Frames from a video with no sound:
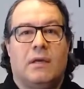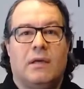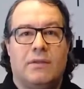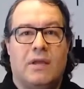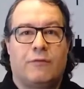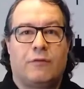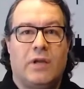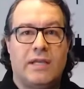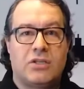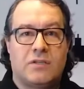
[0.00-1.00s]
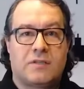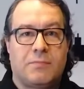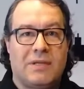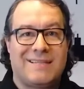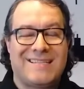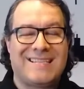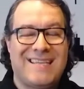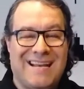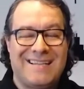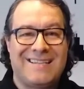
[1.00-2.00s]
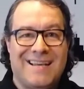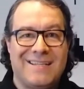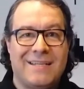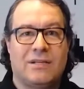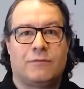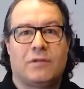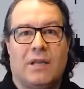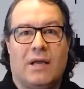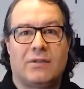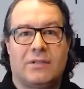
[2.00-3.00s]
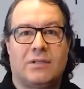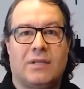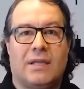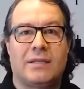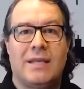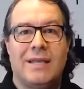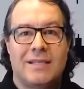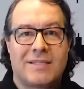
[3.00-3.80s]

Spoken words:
there for ages, but it's exactly the idea of the cloud that you can